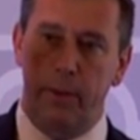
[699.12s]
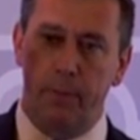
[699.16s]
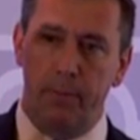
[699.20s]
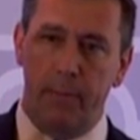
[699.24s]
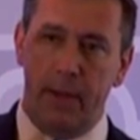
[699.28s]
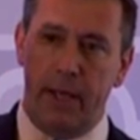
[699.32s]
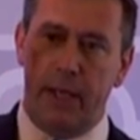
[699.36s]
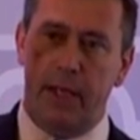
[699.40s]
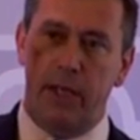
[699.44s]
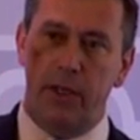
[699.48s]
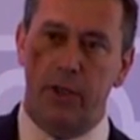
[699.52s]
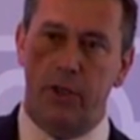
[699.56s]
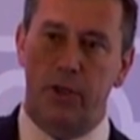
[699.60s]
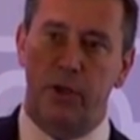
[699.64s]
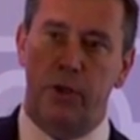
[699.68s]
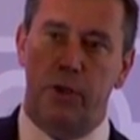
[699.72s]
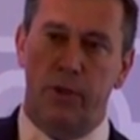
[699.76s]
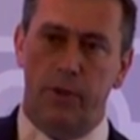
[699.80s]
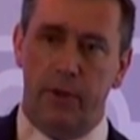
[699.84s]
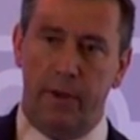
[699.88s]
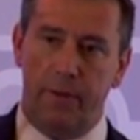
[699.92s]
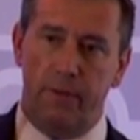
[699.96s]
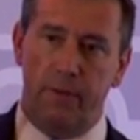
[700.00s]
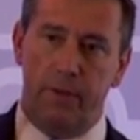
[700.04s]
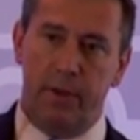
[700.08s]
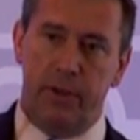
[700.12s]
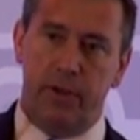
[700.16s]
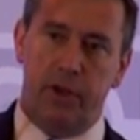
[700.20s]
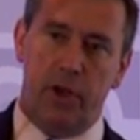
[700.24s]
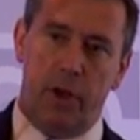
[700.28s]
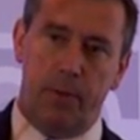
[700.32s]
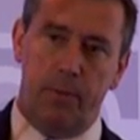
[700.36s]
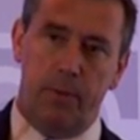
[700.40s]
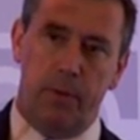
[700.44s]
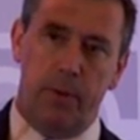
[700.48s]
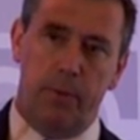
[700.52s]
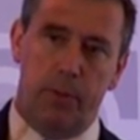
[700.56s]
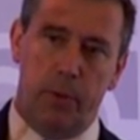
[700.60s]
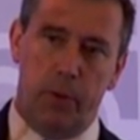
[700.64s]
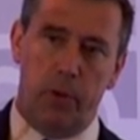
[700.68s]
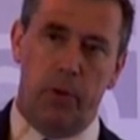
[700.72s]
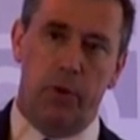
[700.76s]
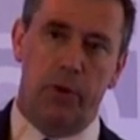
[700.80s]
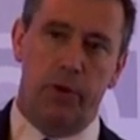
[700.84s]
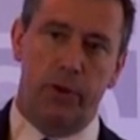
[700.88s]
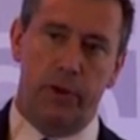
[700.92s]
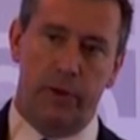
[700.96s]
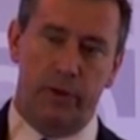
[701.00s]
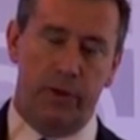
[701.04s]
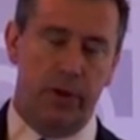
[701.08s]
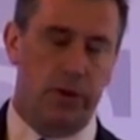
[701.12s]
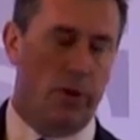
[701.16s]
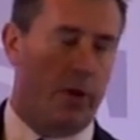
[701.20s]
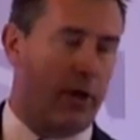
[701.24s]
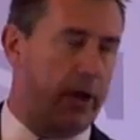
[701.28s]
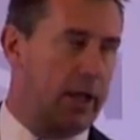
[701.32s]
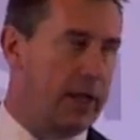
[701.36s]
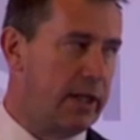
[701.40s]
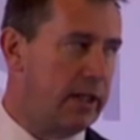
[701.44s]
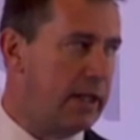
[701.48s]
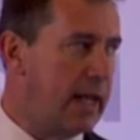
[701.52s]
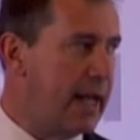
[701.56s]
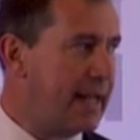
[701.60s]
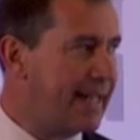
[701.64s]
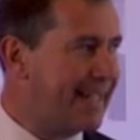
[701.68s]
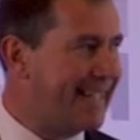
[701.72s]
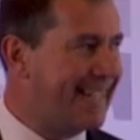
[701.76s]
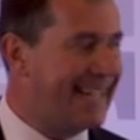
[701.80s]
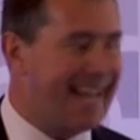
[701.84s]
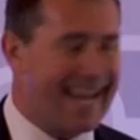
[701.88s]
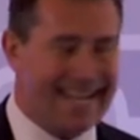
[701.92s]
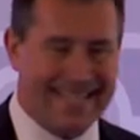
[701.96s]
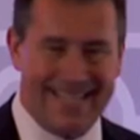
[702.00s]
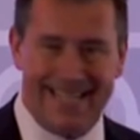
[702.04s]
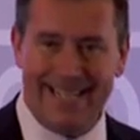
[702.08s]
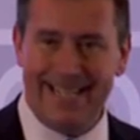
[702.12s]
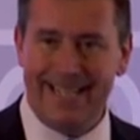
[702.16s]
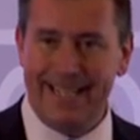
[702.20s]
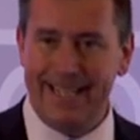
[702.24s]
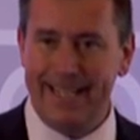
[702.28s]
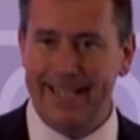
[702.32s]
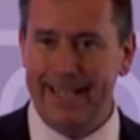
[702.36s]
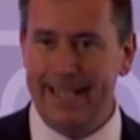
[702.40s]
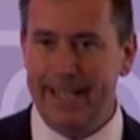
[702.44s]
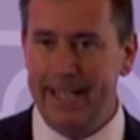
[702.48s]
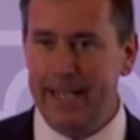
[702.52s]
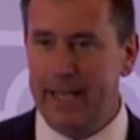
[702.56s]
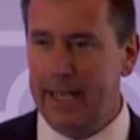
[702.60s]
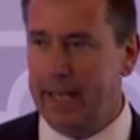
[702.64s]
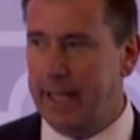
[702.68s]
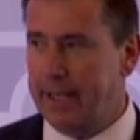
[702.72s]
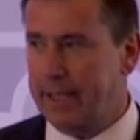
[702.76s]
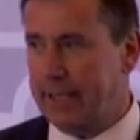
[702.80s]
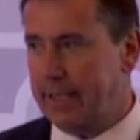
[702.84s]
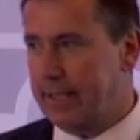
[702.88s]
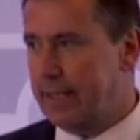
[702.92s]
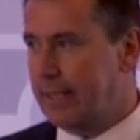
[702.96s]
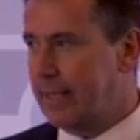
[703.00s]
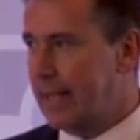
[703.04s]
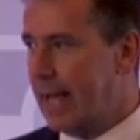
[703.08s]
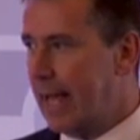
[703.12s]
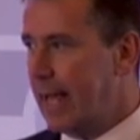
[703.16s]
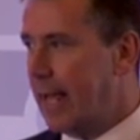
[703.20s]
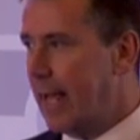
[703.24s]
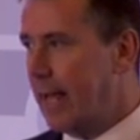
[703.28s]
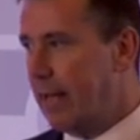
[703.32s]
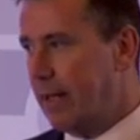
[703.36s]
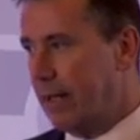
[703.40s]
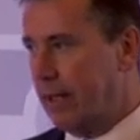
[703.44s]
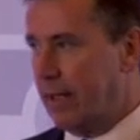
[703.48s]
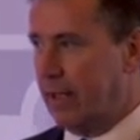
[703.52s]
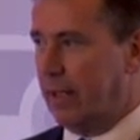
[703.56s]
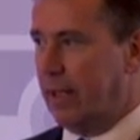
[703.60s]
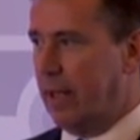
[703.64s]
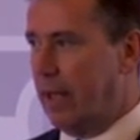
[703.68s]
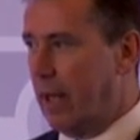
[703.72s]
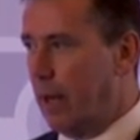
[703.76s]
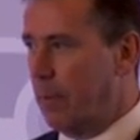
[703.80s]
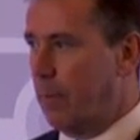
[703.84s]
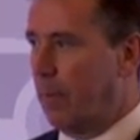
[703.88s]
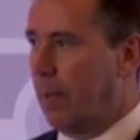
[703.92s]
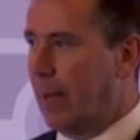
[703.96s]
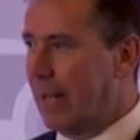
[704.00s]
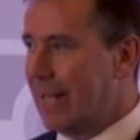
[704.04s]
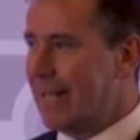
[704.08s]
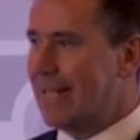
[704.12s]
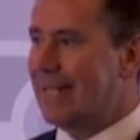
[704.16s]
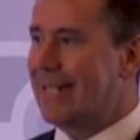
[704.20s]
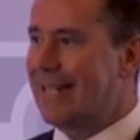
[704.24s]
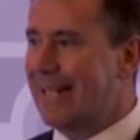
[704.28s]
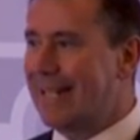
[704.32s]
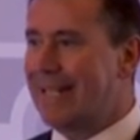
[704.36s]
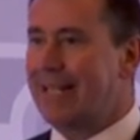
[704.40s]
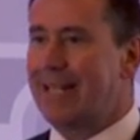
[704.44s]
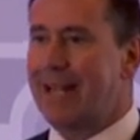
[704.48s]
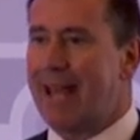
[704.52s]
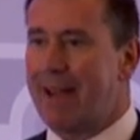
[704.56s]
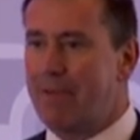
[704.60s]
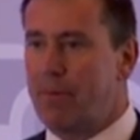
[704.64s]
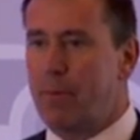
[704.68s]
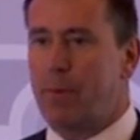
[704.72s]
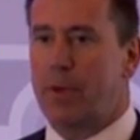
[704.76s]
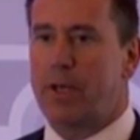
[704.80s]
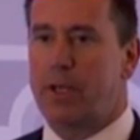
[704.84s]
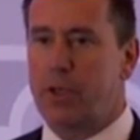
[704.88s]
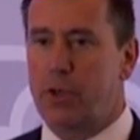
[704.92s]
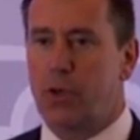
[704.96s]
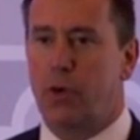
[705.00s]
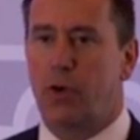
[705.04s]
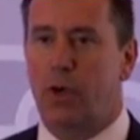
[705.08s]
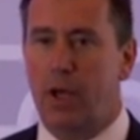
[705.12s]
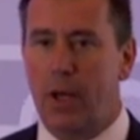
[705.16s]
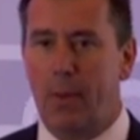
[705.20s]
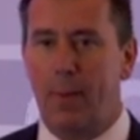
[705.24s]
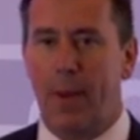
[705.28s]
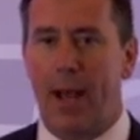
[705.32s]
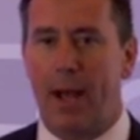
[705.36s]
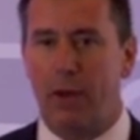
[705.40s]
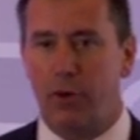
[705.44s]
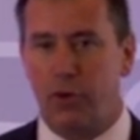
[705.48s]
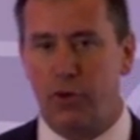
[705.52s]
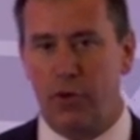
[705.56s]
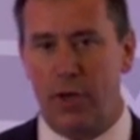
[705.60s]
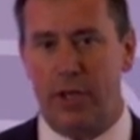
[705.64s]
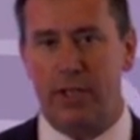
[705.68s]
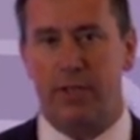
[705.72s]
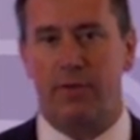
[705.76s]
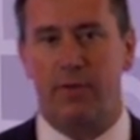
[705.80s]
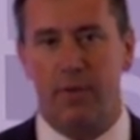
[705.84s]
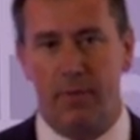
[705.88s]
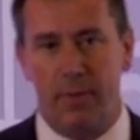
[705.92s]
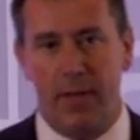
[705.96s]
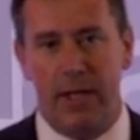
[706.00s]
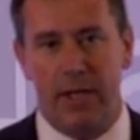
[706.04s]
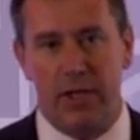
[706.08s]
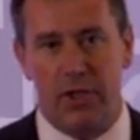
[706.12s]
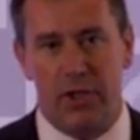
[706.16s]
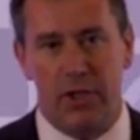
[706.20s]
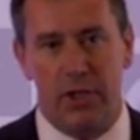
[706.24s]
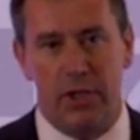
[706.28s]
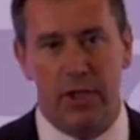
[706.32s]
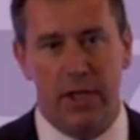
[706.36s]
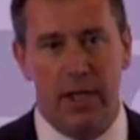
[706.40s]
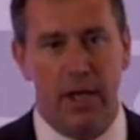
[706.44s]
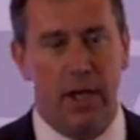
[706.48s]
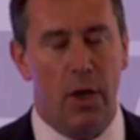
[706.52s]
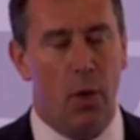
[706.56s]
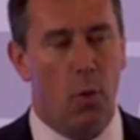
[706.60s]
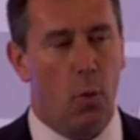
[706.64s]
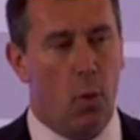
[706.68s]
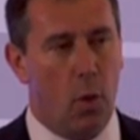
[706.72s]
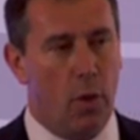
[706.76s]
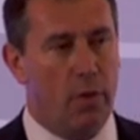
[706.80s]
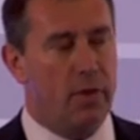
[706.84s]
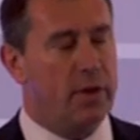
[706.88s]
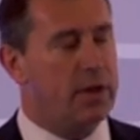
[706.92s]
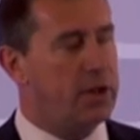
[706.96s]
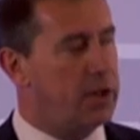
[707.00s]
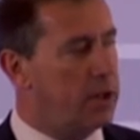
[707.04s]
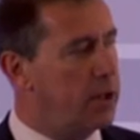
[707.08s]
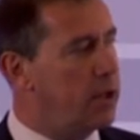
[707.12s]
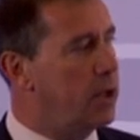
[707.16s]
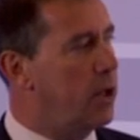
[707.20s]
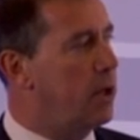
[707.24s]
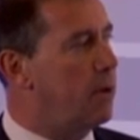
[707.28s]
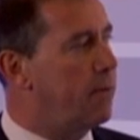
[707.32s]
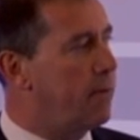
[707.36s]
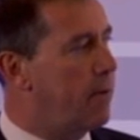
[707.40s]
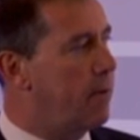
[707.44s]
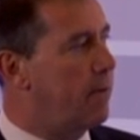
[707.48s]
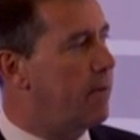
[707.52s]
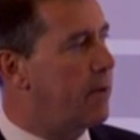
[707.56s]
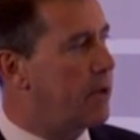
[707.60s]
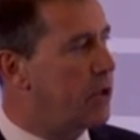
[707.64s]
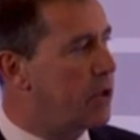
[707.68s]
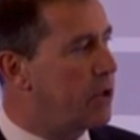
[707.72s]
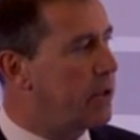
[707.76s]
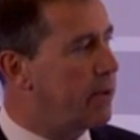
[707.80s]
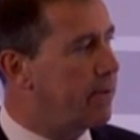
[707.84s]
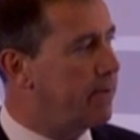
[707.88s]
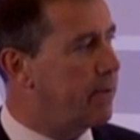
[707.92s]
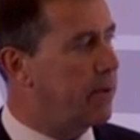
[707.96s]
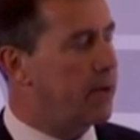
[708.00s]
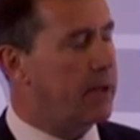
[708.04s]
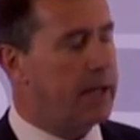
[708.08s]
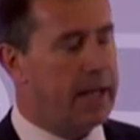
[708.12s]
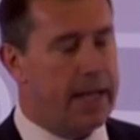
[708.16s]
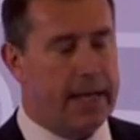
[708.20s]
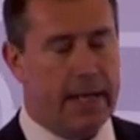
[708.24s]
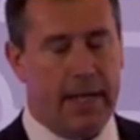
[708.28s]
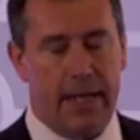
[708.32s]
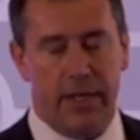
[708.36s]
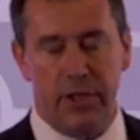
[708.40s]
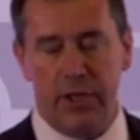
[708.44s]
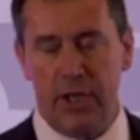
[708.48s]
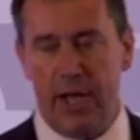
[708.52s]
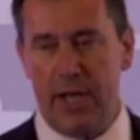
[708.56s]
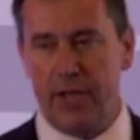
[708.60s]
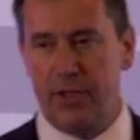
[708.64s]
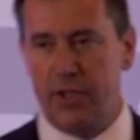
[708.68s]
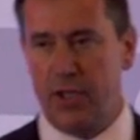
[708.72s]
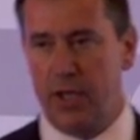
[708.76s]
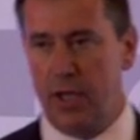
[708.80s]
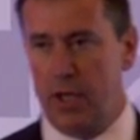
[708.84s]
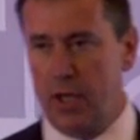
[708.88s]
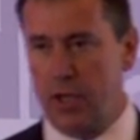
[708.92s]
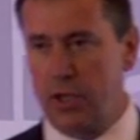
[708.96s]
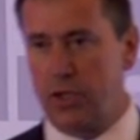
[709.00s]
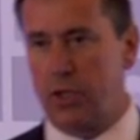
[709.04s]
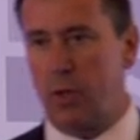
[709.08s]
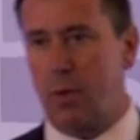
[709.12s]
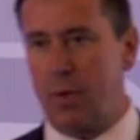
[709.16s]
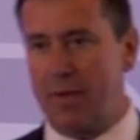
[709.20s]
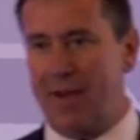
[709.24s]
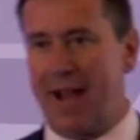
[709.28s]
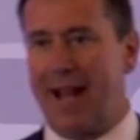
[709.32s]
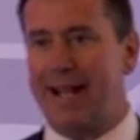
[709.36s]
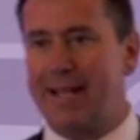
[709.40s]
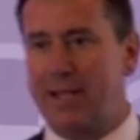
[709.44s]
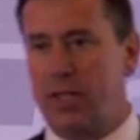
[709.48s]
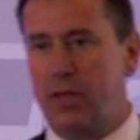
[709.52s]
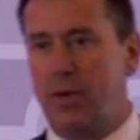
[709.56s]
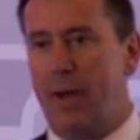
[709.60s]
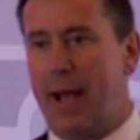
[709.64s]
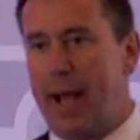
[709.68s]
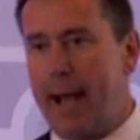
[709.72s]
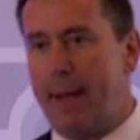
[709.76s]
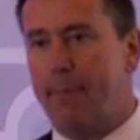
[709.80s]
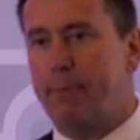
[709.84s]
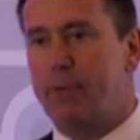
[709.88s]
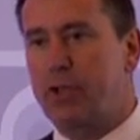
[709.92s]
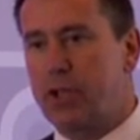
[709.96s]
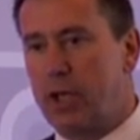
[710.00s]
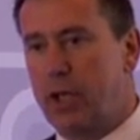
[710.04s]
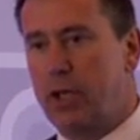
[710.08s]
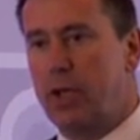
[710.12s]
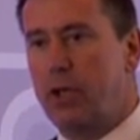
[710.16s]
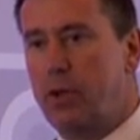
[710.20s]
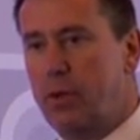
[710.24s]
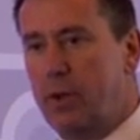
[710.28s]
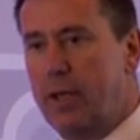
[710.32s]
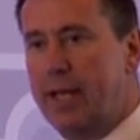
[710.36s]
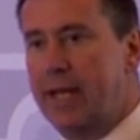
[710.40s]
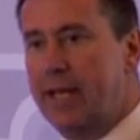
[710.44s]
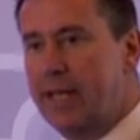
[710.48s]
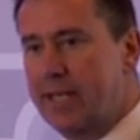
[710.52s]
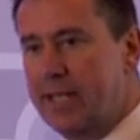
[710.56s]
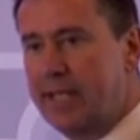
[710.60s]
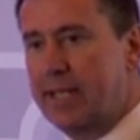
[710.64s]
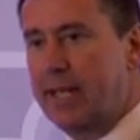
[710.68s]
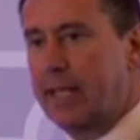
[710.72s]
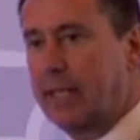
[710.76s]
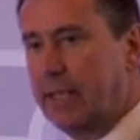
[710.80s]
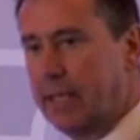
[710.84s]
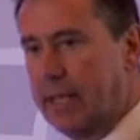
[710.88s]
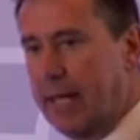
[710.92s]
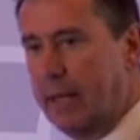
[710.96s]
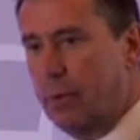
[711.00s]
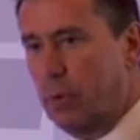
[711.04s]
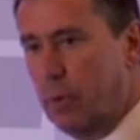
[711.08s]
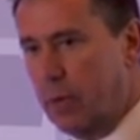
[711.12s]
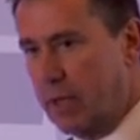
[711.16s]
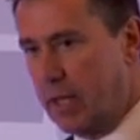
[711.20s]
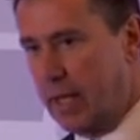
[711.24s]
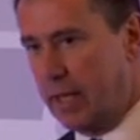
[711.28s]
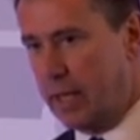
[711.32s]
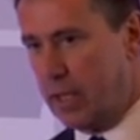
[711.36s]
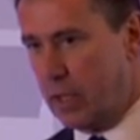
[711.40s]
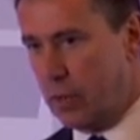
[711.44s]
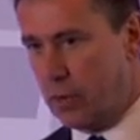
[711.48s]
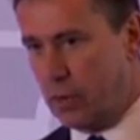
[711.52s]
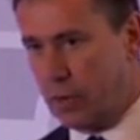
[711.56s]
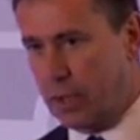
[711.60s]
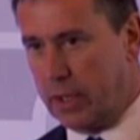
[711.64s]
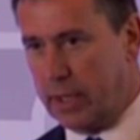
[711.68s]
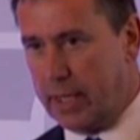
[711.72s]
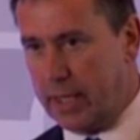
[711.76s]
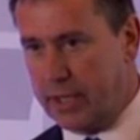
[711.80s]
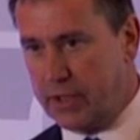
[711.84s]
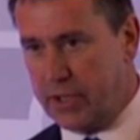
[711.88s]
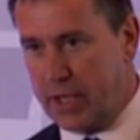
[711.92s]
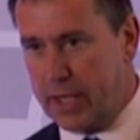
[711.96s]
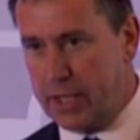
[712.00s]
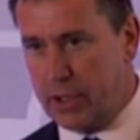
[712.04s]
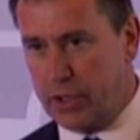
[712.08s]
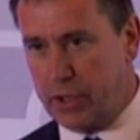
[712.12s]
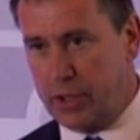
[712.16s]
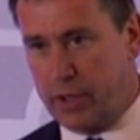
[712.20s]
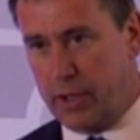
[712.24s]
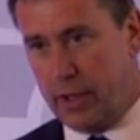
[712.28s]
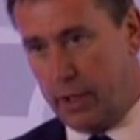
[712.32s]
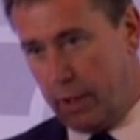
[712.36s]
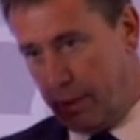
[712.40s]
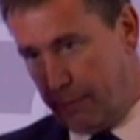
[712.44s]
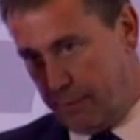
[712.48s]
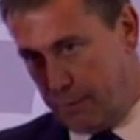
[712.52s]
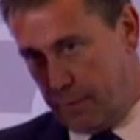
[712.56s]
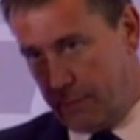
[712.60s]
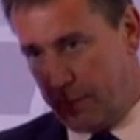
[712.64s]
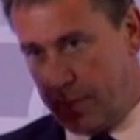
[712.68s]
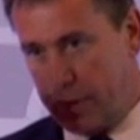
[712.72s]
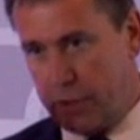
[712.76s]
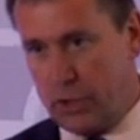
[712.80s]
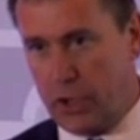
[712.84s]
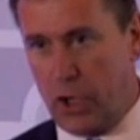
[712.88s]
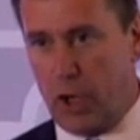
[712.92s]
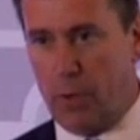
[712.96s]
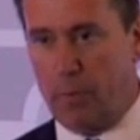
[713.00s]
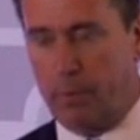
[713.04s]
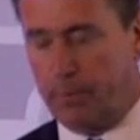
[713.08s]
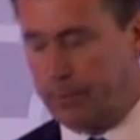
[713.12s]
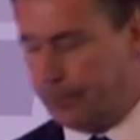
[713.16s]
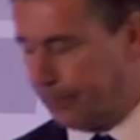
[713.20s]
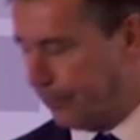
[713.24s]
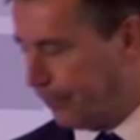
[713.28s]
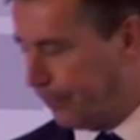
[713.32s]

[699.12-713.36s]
making sure that the top, the board, the non-execs get it. I think today, pleasing to everybody's talking about transformation, what this can do for efficiency for the NHS. So we've had to absolutely instill that within the organisation from the top